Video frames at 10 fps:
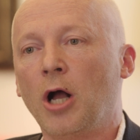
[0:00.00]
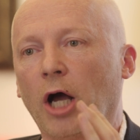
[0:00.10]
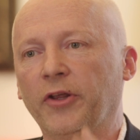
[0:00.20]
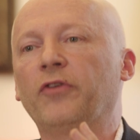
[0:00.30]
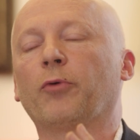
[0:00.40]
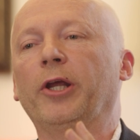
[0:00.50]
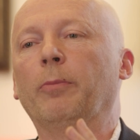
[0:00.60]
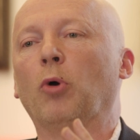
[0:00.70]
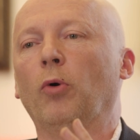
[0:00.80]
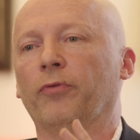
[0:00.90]
I think it's really
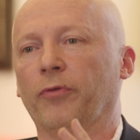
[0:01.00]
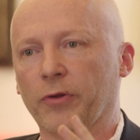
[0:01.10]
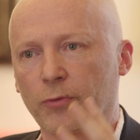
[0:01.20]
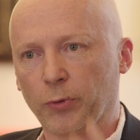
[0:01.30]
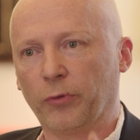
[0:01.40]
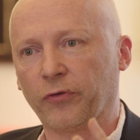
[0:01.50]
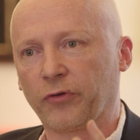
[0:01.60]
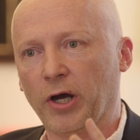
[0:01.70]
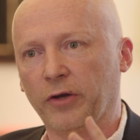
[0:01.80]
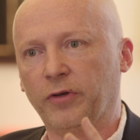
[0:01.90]
important that the Royal
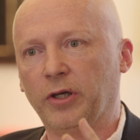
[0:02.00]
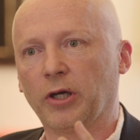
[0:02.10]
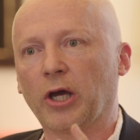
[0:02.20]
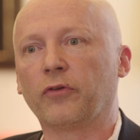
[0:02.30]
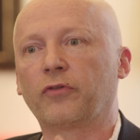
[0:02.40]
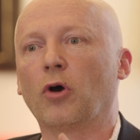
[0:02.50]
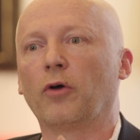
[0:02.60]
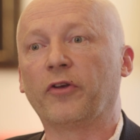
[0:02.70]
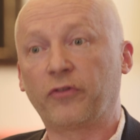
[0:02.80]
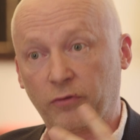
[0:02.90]
Society has
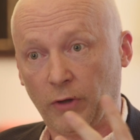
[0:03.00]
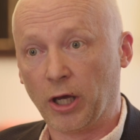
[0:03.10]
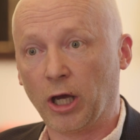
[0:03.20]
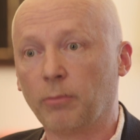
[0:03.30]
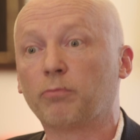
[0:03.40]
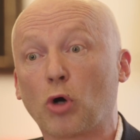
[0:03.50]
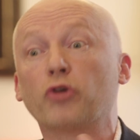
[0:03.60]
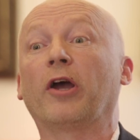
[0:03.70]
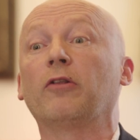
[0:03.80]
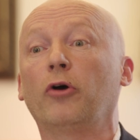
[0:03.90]
got this
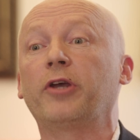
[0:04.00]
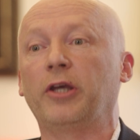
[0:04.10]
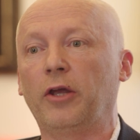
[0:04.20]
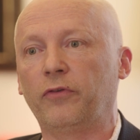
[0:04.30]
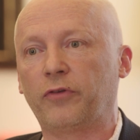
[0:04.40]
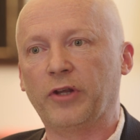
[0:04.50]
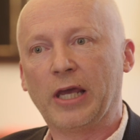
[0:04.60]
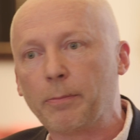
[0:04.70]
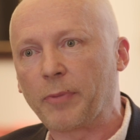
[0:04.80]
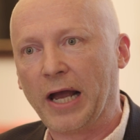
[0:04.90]
project looking into
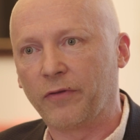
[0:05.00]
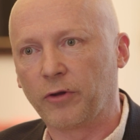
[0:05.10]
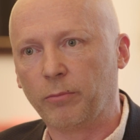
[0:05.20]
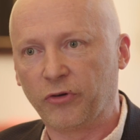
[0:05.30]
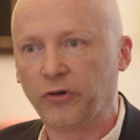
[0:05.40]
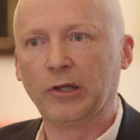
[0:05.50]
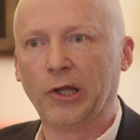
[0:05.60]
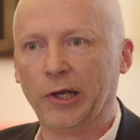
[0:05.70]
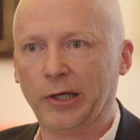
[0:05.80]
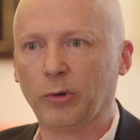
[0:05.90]
the impact that machine
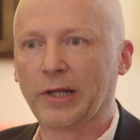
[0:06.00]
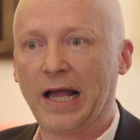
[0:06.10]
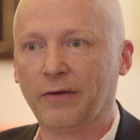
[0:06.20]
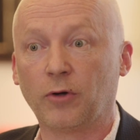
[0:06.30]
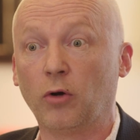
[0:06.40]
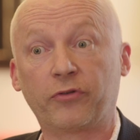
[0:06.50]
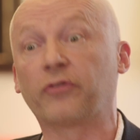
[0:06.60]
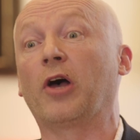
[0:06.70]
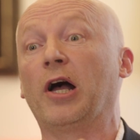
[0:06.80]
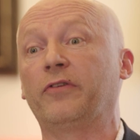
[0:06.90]
learning will have on
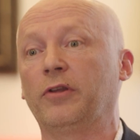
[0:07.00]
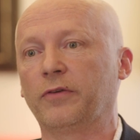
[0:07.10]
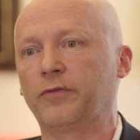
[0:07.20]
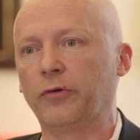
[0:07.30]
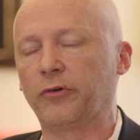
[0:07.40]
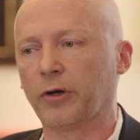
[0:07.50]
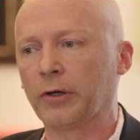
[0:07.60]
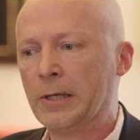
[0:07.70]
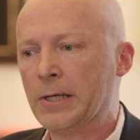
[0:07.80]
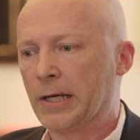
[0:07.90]
society in the
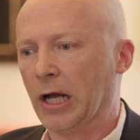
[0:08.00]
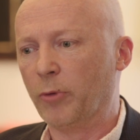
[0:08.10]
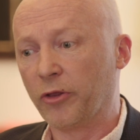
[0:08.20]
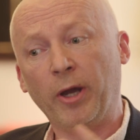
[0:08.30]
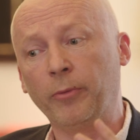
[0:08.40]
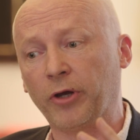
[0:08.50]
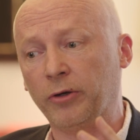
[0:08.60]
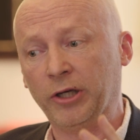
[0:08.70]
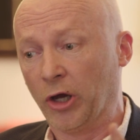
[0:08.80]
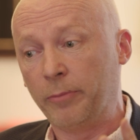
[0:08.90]
future. At the moment,
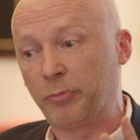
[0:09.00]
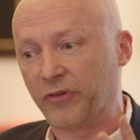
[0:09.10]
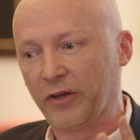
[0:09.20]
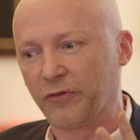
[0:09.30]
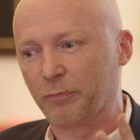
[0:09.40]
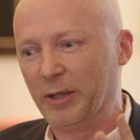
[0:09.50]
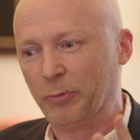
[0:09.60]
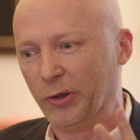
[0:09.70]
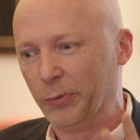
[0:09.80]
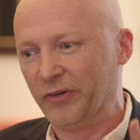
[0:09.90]
only 9% of
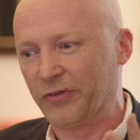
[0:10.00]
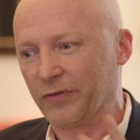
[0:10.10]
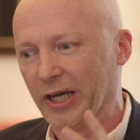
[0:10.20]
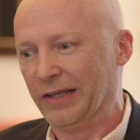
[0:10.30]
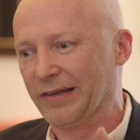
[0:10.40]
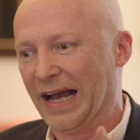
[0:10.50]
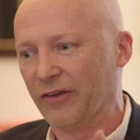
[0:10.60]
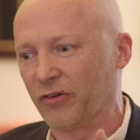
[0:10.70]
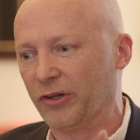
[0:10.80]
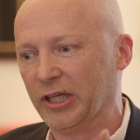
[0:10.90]
people that we surveyed
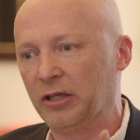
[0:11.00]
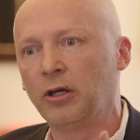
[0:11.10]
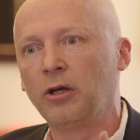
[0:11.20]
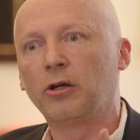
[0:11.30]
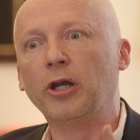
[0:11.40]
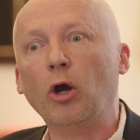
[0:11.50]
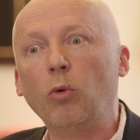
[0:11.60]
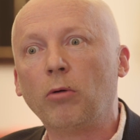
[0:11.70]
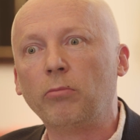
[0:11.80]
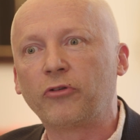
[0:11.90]
actually know
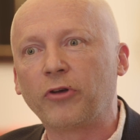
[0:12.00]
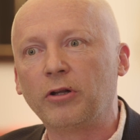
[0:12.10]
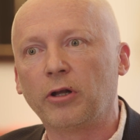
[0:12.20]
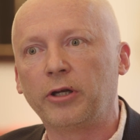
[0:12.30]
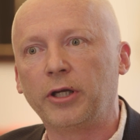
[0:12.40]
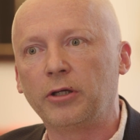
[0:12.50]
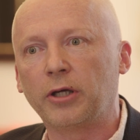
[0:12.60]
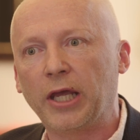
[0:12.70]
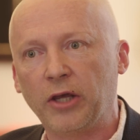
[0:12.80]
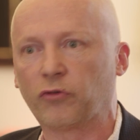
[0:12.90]
what machine
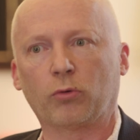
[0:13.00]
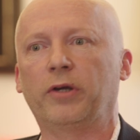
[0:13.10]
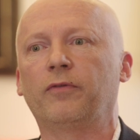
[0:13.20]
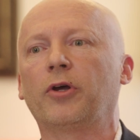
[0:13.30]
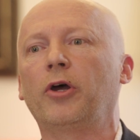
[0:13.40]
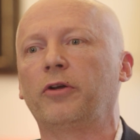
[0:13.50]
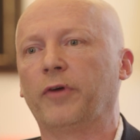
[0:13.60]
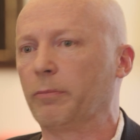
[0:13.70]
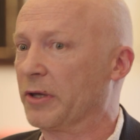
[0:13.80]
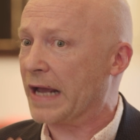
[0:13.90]
learning is or even heard of
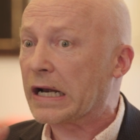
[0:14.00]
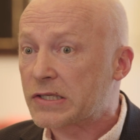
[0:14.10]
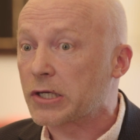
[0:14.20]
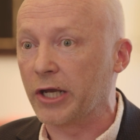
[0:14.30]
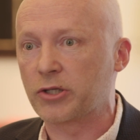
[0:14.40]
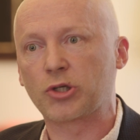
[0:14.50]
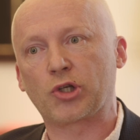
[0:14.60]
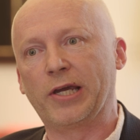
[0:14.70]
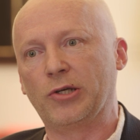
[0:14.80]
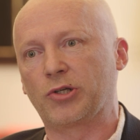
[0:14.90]
it. that is going to
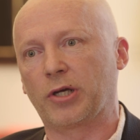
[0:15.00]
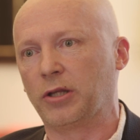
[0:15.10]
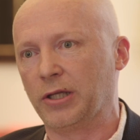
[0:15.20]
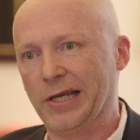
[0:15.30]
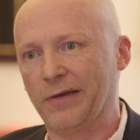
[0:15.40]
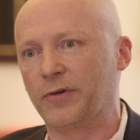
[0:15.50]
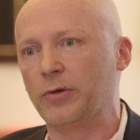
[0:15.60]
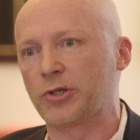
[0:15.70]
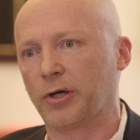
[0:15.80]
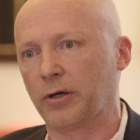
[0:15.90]
change in the near
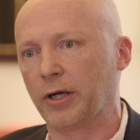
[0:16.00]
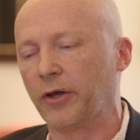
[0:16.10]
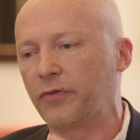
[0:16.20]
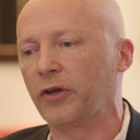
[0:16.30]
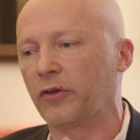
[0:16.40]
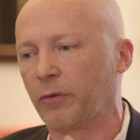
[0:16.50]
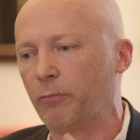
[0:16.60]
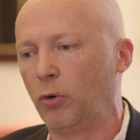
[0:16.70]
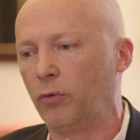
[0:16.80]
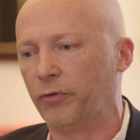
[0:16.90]
future. And I think it's
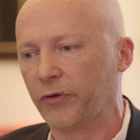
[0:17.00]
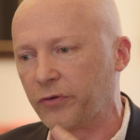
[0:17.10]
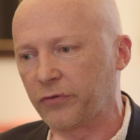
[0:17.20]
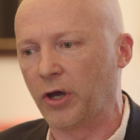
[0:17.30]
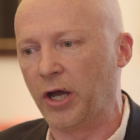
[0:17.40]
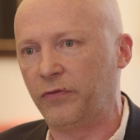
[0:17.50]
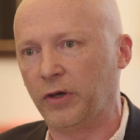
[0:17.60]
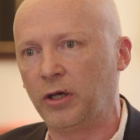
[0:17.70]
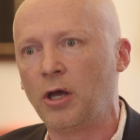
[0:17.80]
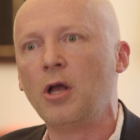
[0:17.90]
important that
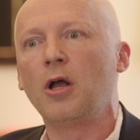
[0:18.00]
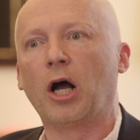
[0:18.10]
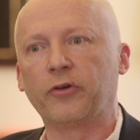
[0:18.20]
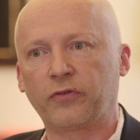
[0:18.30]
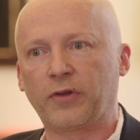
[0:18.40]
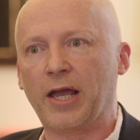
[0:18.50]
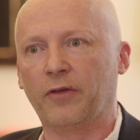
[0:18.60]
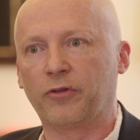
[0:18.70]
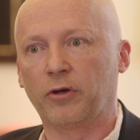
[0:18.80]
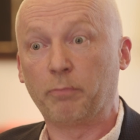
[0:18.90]
society
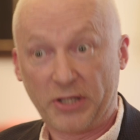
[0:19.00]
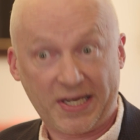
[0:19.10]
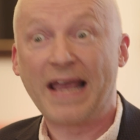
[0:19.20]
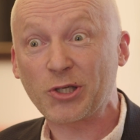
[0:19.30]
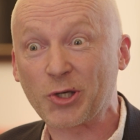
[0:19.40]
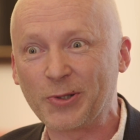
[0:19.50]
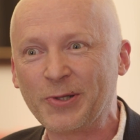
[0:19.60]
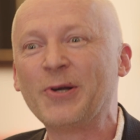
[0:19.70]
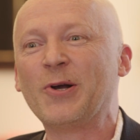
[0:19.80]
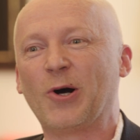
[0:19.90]
understand the
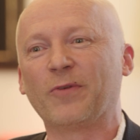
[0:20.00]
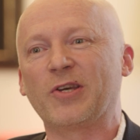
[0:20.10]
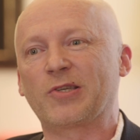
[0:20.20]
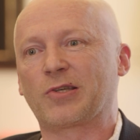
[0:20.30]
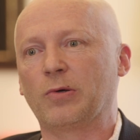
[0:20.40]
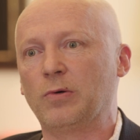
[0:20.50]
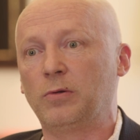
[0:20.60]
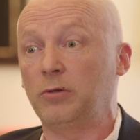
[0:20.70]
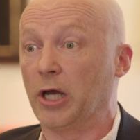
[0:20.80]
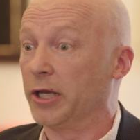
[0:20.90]
potential of this
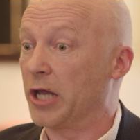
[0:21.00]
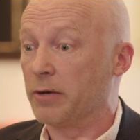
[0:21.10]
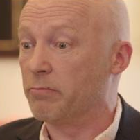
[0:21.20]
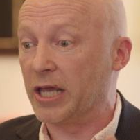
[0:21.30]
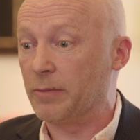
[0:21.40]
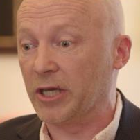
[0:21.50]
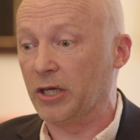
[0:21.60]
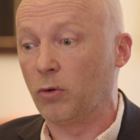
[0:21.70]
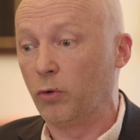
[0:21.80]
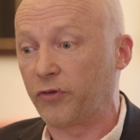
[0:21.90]
tool and
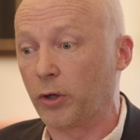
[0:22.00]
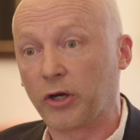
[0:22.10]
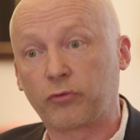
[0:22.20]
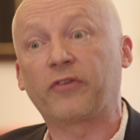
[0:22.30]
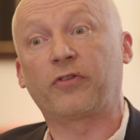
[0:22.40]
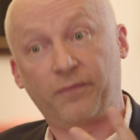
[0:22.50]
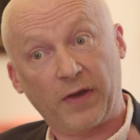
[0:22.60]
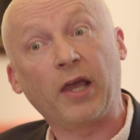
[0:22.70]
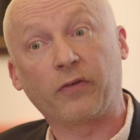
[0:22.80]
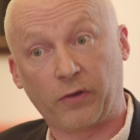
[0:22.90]
maybe also address the
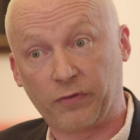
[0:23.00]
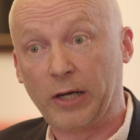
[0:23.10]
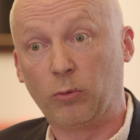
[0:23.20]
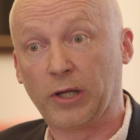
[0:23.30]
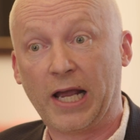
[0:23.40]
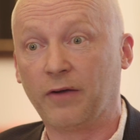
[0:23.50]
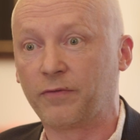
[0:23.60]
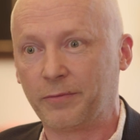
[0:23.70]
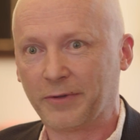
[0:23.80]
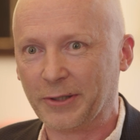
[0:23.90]
fears that they will
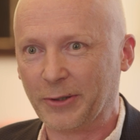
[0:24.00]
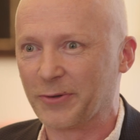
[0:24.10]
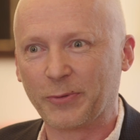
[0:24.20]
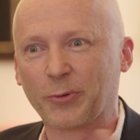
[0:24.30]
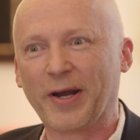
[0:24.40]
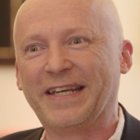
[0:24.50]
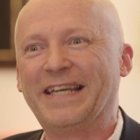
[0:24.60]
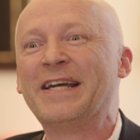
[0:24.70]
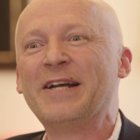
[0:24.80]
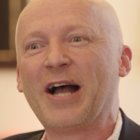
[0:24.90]
have. You know, that
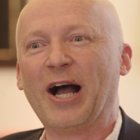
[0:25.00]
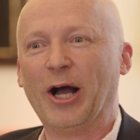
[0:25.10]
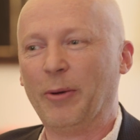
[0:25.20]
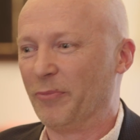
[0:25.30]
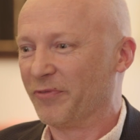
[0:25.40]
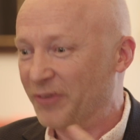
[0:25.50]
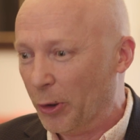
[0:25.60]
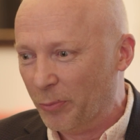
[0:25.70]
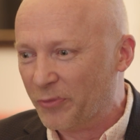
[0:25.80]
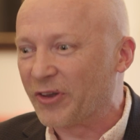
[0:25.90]
already
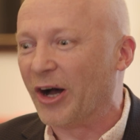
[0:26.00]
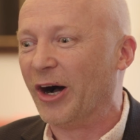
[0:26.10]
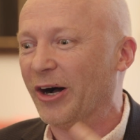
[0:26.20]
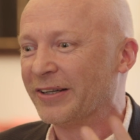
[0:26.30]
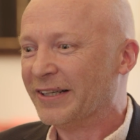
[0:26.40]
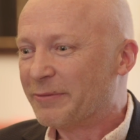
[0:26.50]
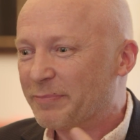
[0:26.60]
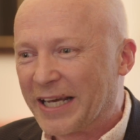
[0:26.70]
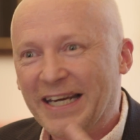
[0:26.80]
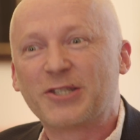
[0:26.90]
films are
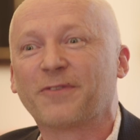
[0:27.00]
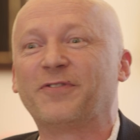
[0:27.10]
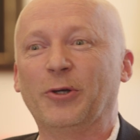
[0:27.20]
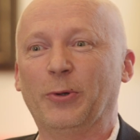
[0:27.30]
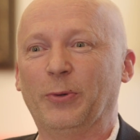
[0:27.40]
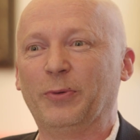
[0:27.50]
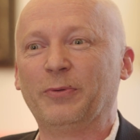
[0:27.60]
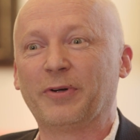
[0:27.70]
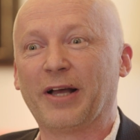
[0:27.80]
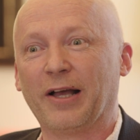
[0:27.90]
beginning to
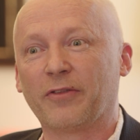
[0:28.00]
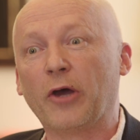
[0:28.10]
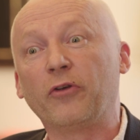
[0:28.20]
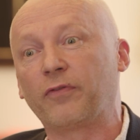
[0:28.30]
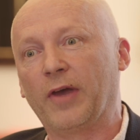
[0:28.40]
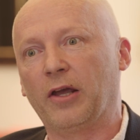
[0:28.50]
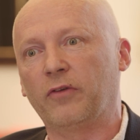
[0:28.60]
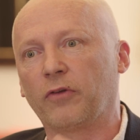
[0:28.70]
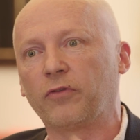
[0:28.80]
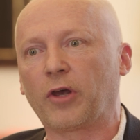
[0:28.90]
fuel those
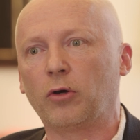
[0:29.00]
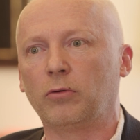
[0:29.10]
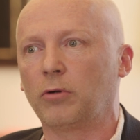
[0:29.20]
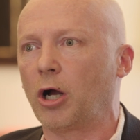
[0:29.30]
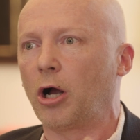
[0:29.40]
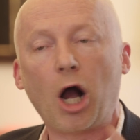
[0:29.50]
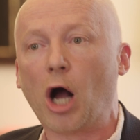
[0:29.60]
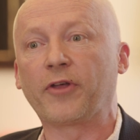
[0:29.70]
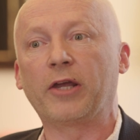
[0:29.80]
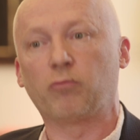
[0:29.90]
fears. And so
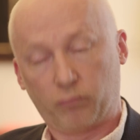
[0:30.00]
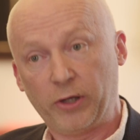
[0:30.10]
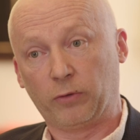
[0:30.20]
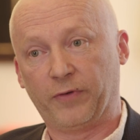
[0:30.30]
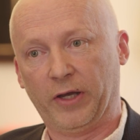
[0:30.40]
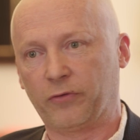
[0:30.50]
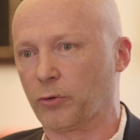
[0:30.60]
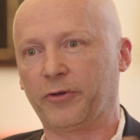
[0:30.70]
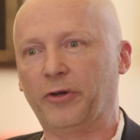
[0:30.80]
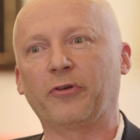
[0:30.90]
are they real fears,
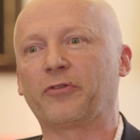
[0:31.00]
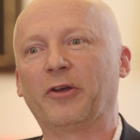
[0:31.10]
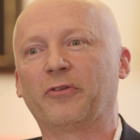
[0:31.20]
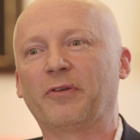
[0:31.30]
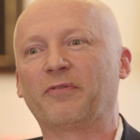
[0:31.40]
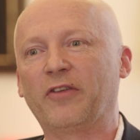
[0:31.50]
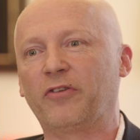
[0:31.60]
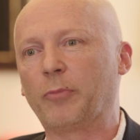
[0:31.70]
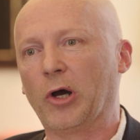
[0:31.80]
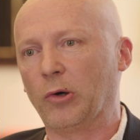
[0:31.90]
or are they just things
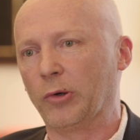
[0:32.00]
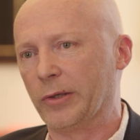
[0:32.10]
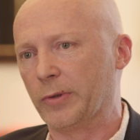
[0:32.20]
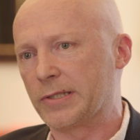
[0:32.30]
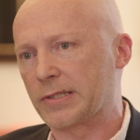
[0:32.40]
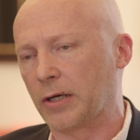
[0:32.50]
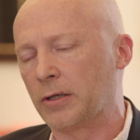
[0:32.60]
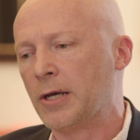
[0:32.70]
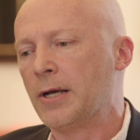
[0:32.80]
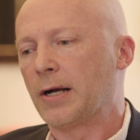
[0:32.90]
invented by Hollywood?
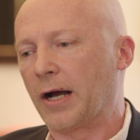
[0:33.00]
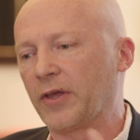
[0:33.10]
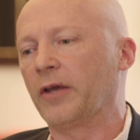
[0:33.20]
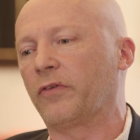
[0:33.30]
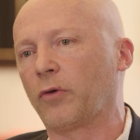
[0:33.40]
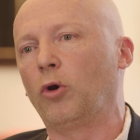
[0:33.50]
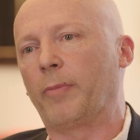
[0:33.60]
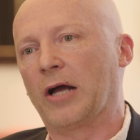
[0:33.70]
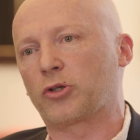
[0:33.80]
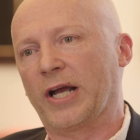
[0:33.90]
So I think it's all
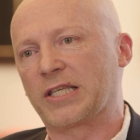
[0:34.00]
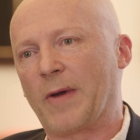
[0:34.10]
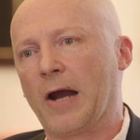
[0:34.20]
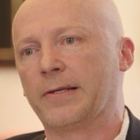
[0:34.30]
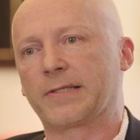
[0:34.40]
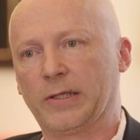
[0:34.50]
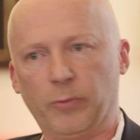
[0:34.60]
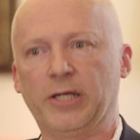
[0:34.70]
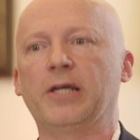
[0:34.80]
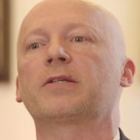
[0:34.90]
about transparency.
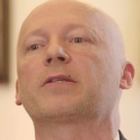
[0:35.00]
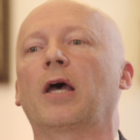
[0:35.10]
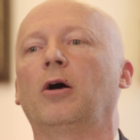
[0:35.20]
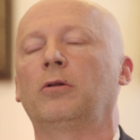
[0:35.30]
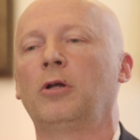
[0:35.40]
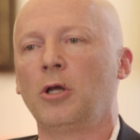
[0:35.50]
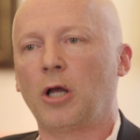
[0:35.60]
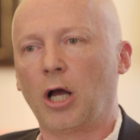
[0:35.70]
We need to tell